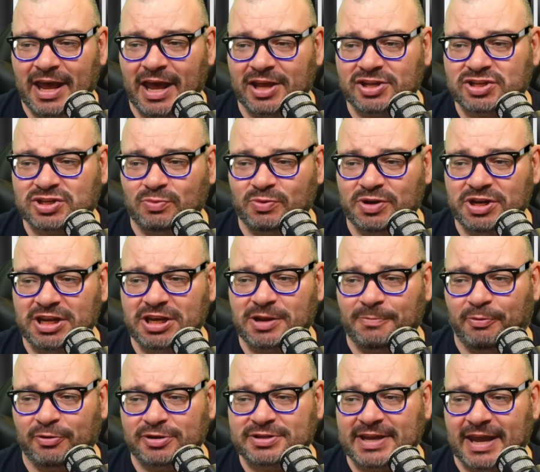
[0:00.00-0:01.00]
So we need to
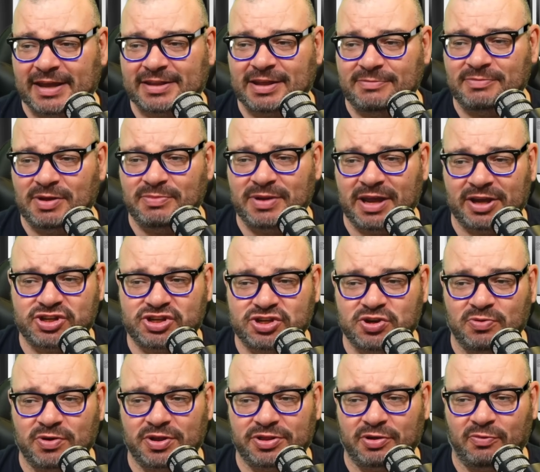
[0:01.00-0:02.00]
protect him and make
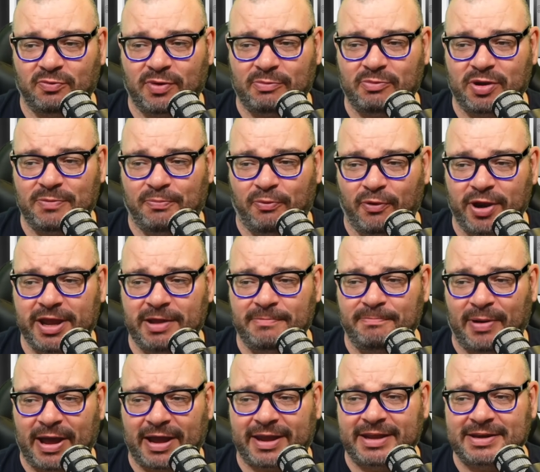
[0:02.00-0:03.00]
sure that when we bring him
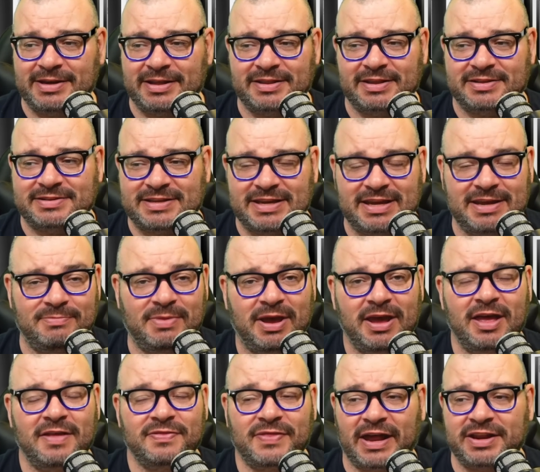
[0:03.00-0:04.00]
back into the team,
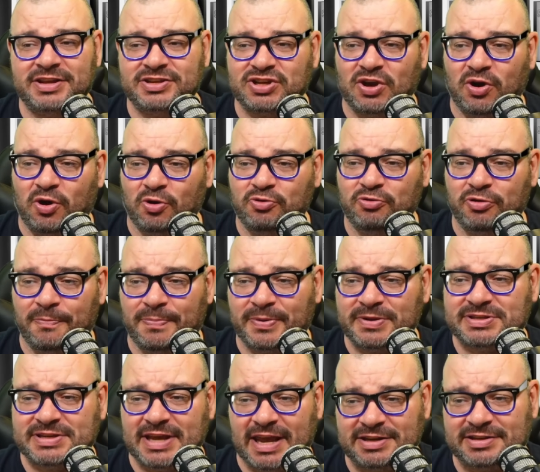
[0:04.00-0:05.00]
that he's
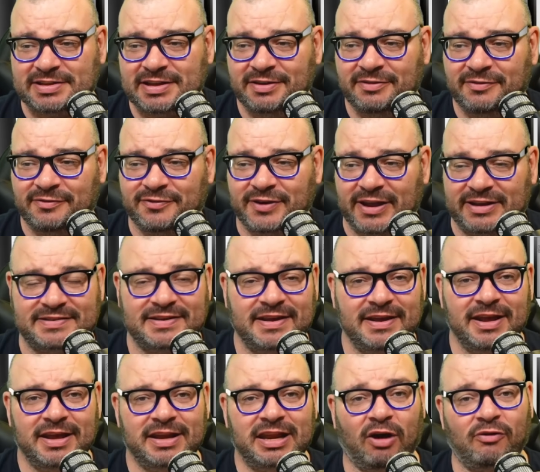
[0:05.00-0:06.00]
100% fit.
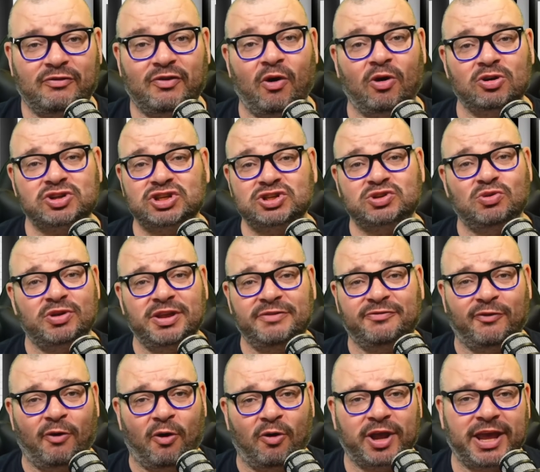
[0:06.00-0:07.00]
Now, of course, there's only
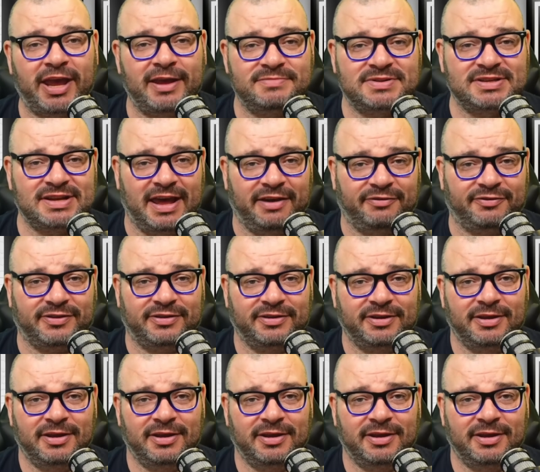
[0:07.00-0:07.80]
4 games left.